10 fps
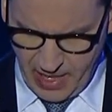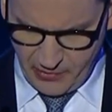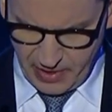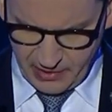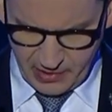
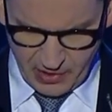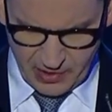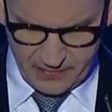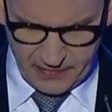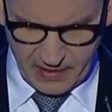now
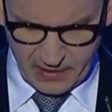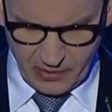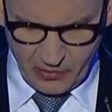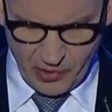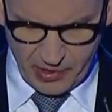ignore
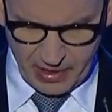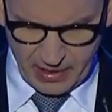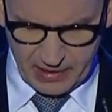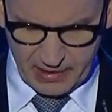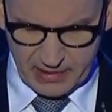the
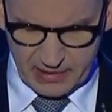warning